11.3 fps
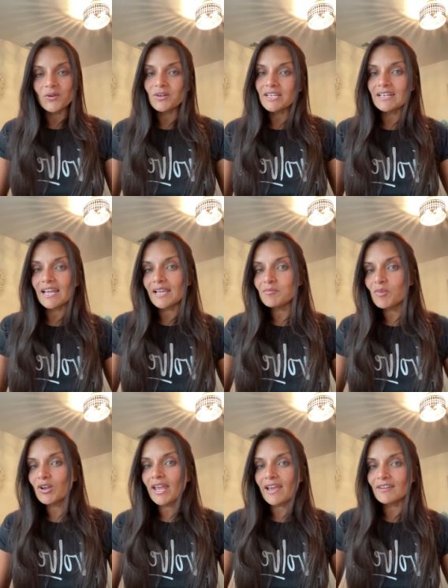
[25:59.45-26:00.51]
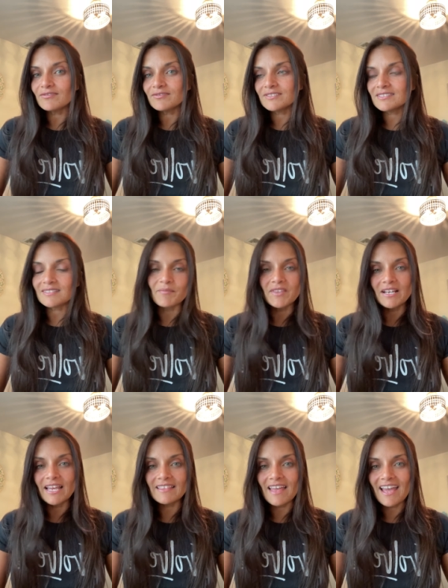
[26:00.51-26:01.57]
Only nine more left,
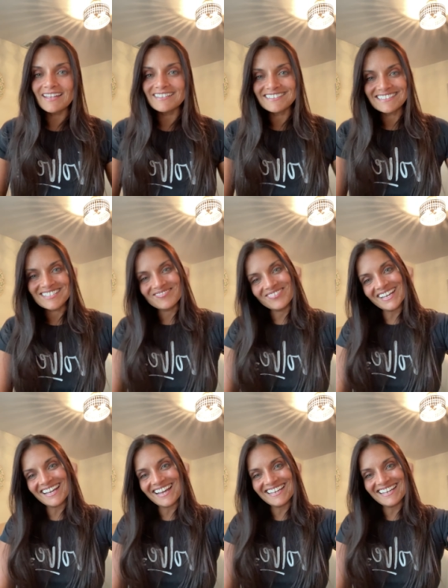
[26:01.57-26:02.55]
something like that. Bye,